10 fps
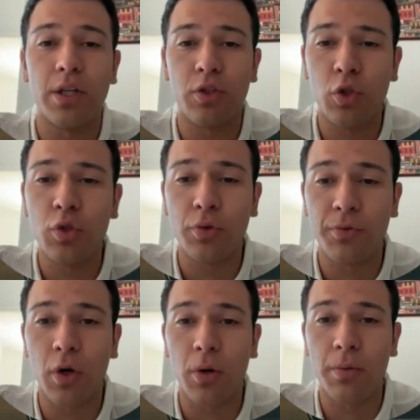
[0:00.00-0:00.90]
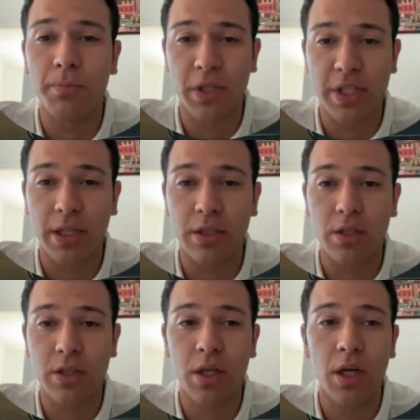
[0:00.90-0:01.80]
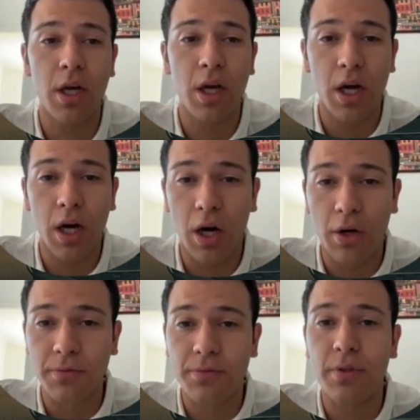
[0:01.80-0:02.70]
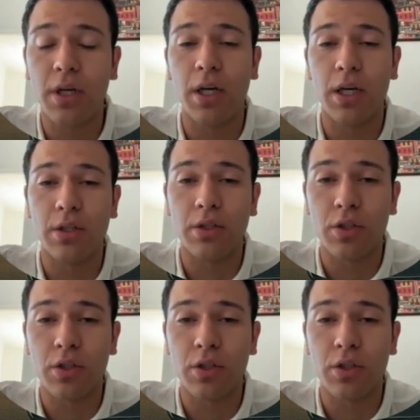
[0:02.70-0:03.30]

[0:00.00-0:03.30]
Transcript: uh, two to four percent of uh,